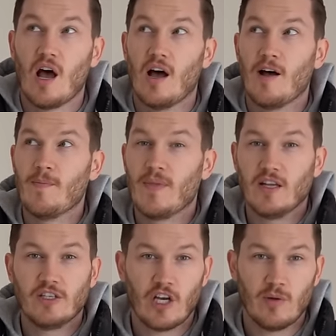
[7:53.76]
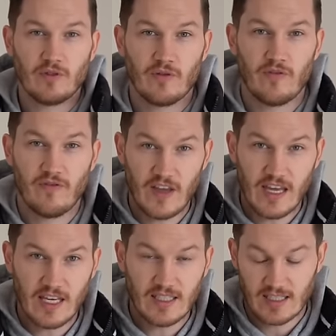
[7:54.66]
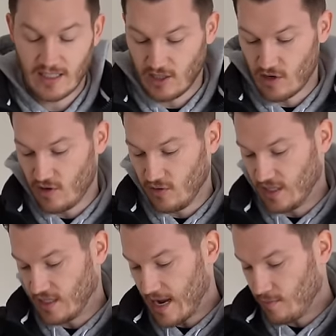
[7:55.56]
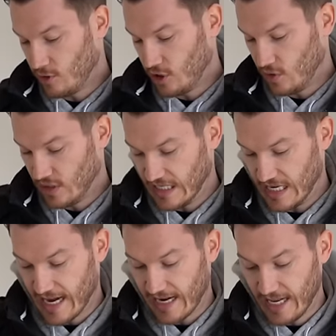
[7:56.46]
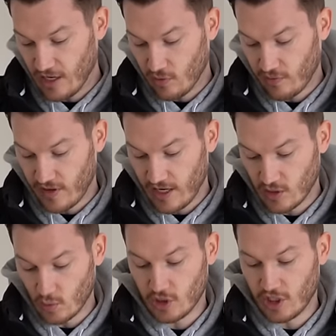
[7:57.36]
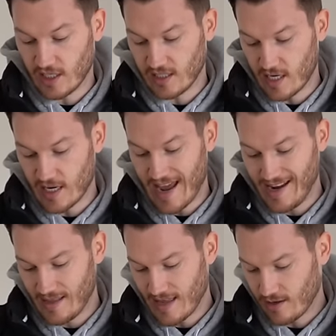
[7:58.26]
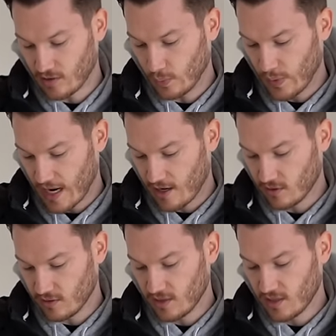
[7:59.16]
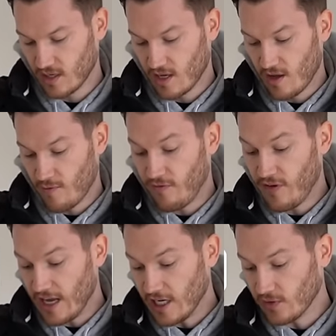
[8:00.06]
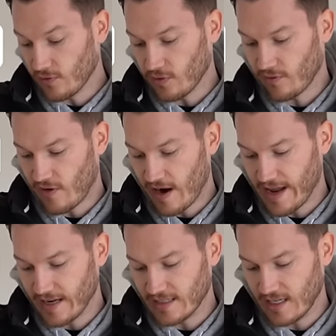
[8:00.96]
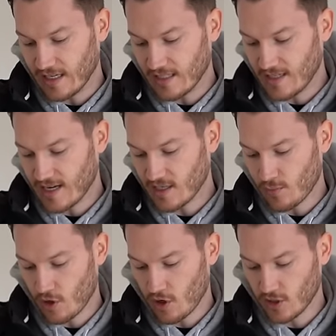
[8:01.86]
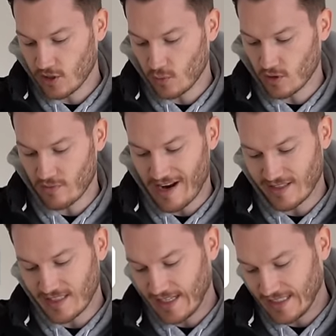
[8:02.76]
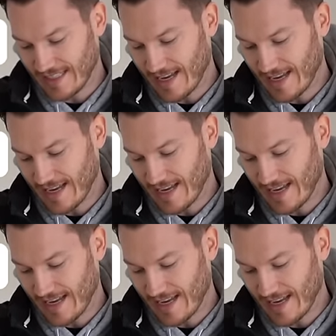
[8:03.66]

Um, in terms of fees, so stamp duty and legal fees was just under eight thousand pounds. Fees for the financing and setup costs was around six